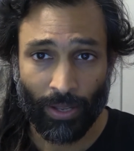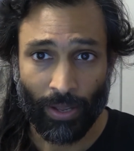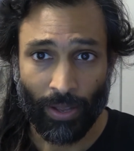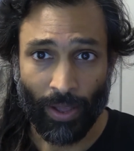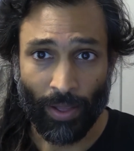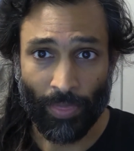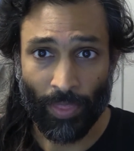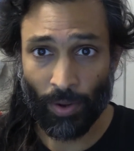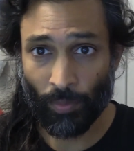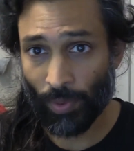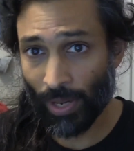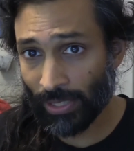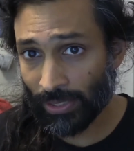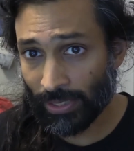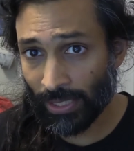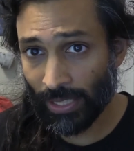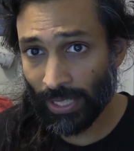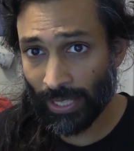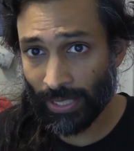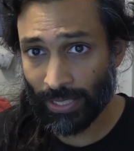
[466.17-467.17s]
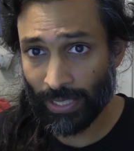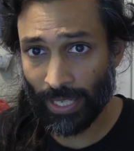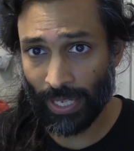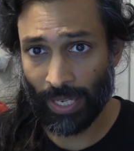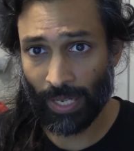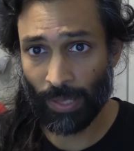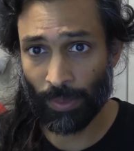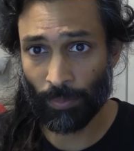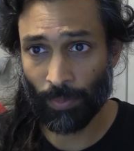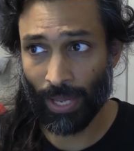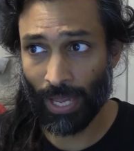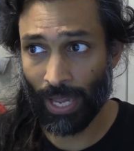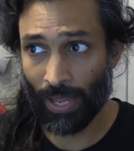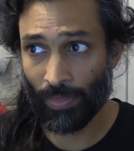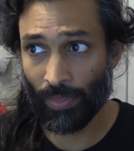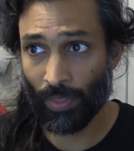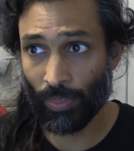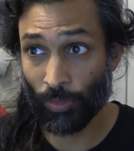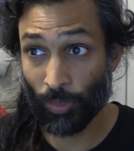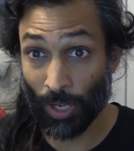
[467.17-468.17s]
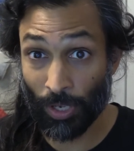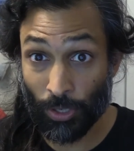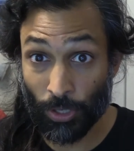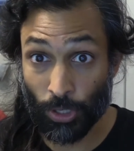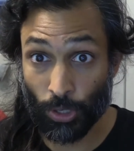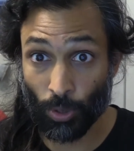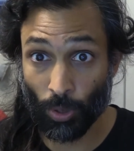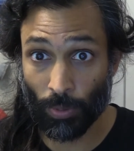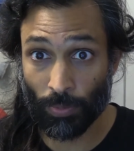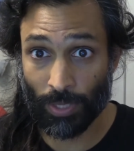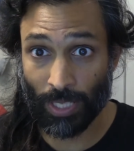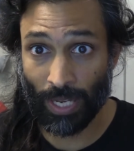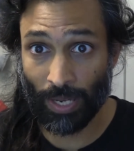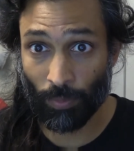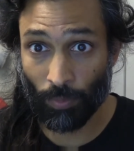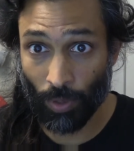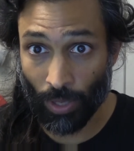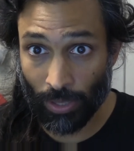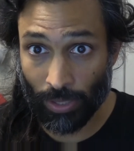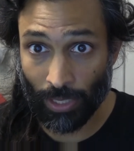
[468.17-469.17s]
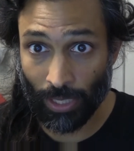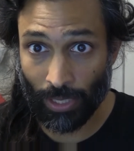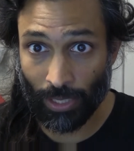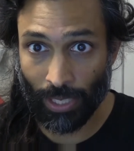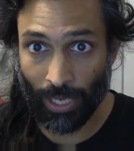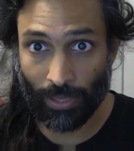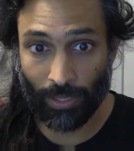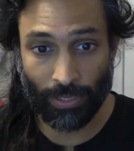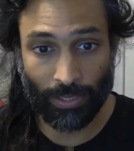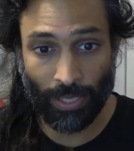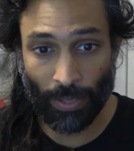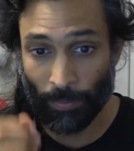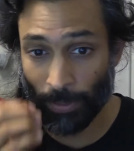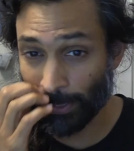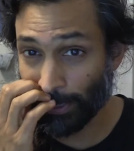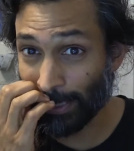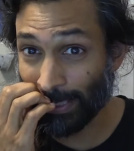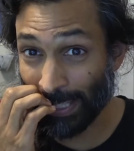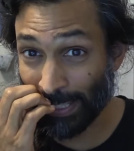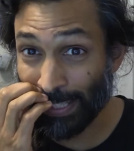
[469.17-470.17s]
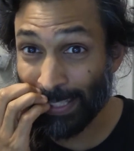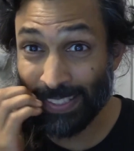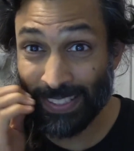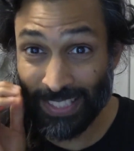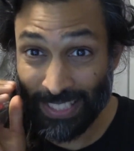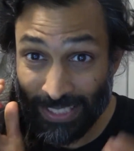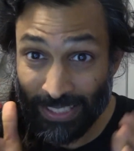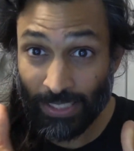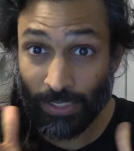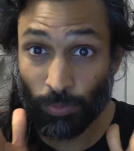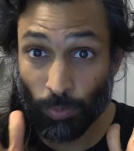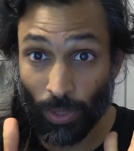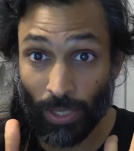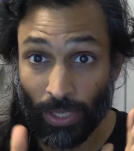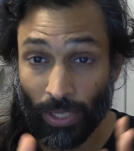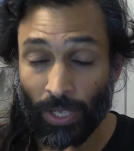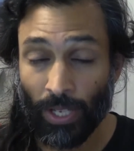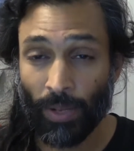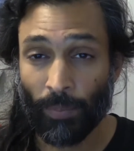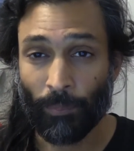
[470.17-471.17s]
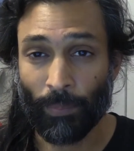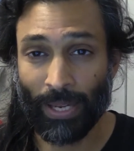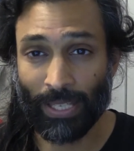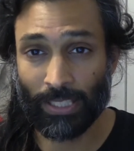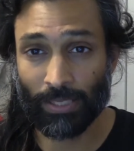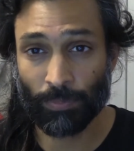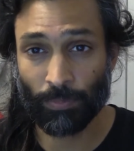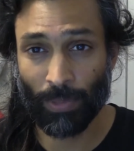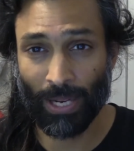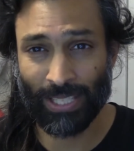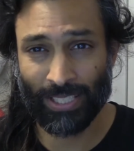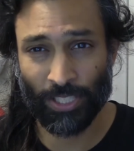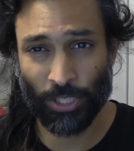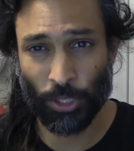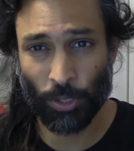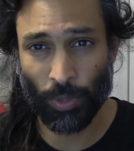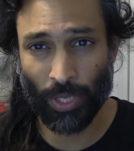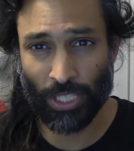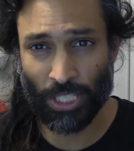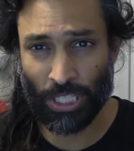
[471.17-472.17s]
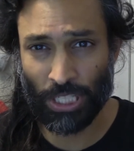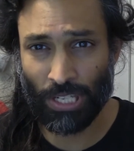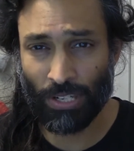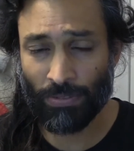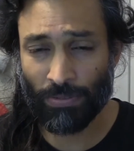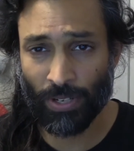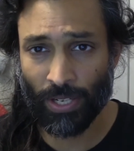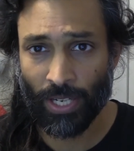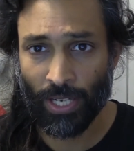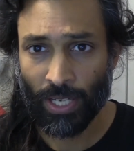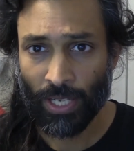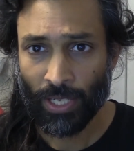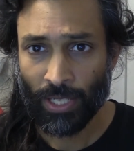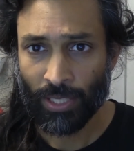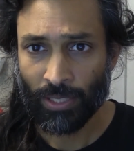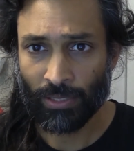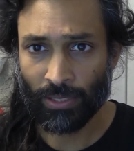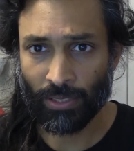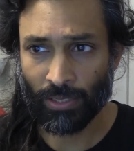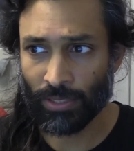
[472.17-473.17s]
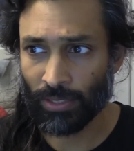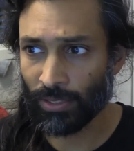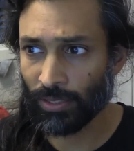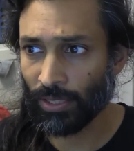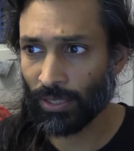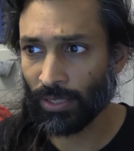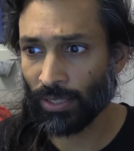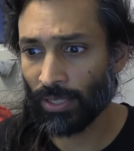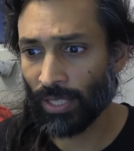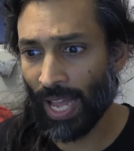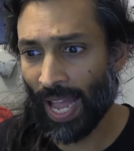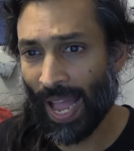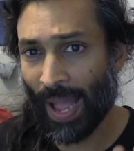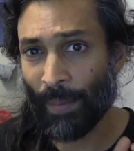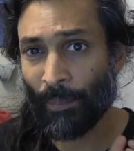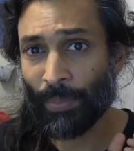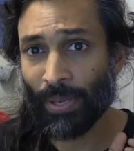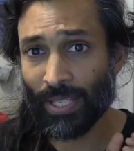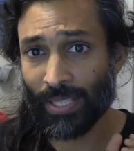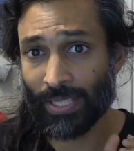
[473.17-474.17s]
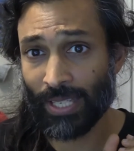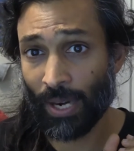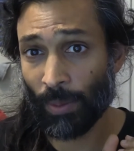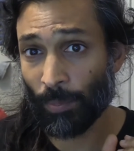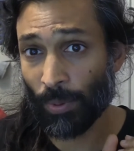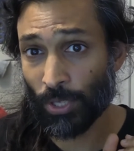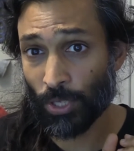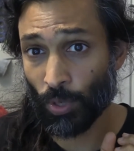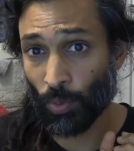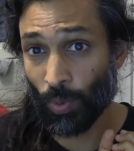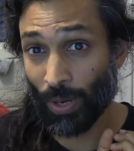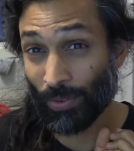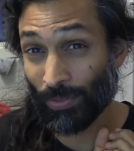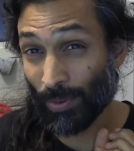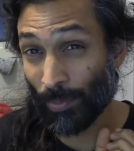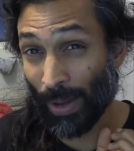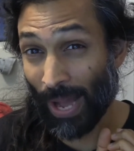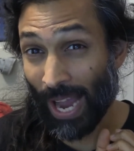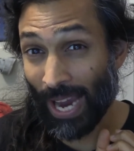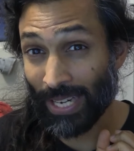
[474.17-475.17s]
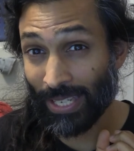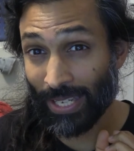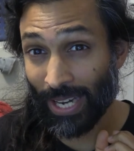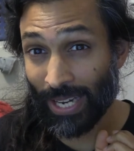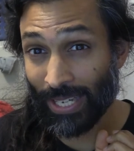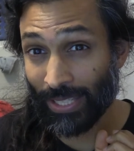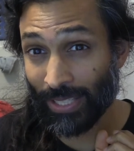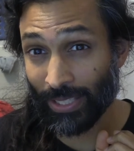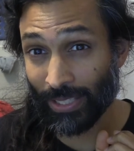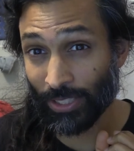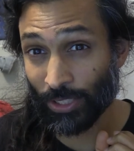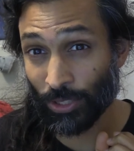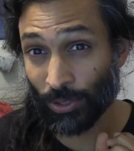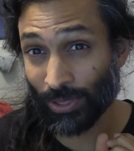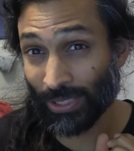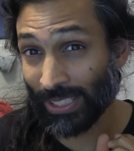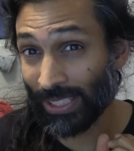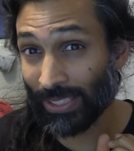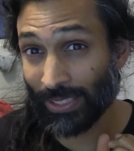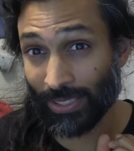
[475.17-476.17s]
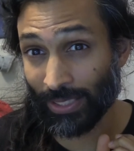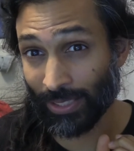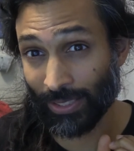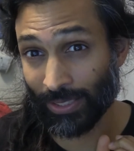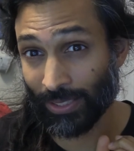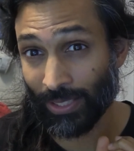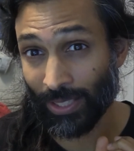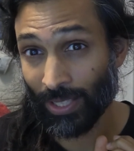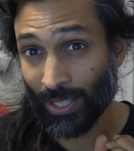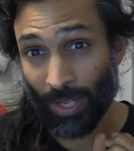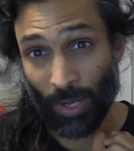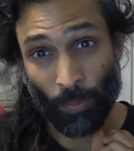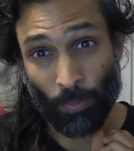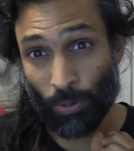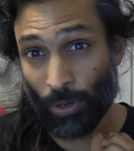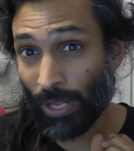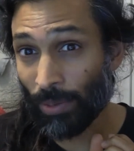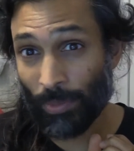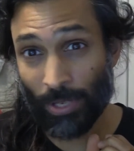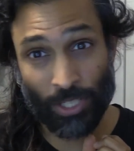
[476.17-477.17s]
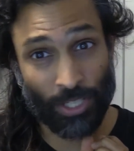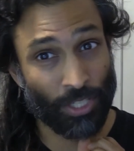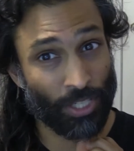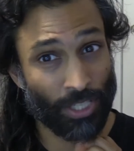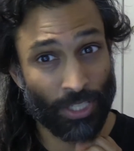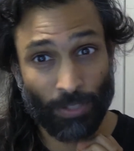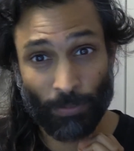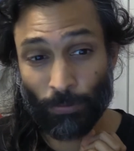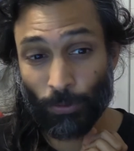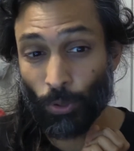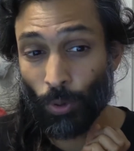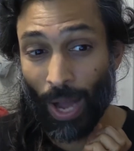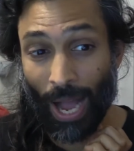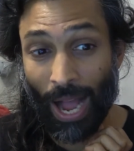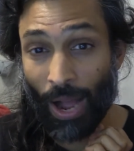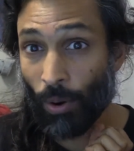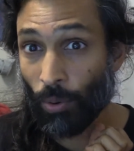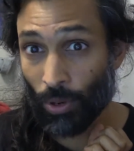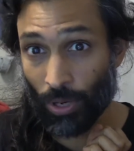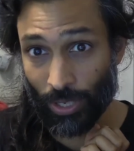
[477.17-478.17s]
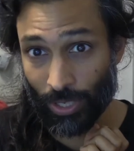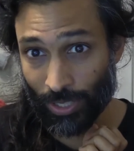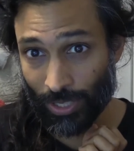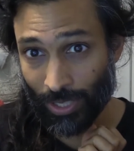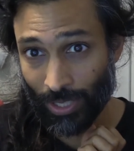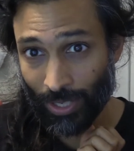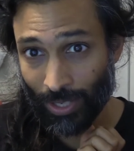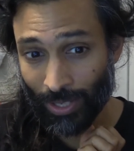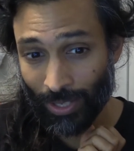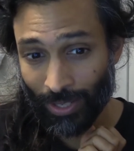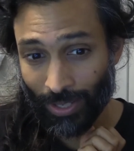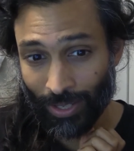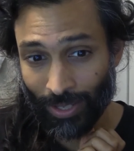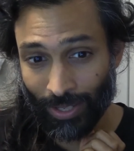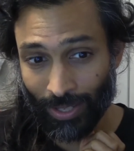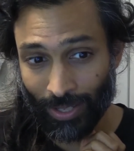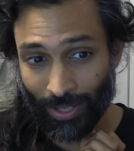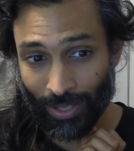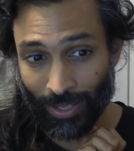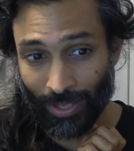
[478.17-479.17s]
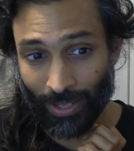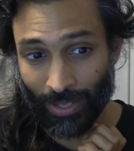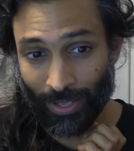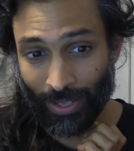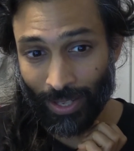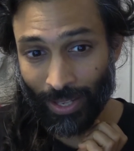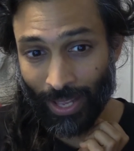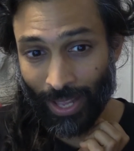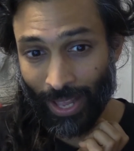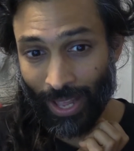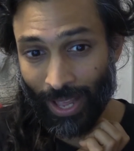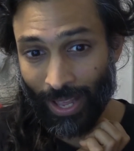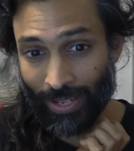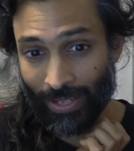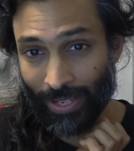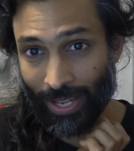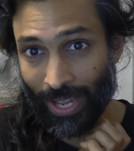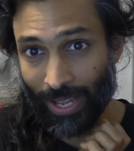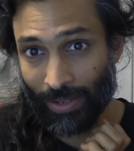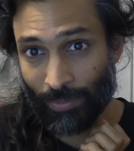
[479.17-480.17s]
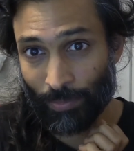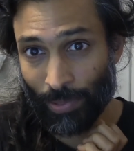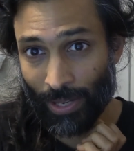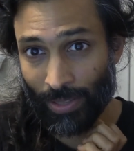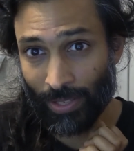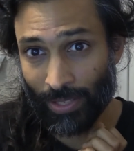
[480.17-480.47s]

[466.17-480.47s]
And then Wednesday night came, and then thunderstorms came with it. And I think this is what makes my situation different. The ambient temperature went from high 90s to 60s, pretty much in just a few hours. And by the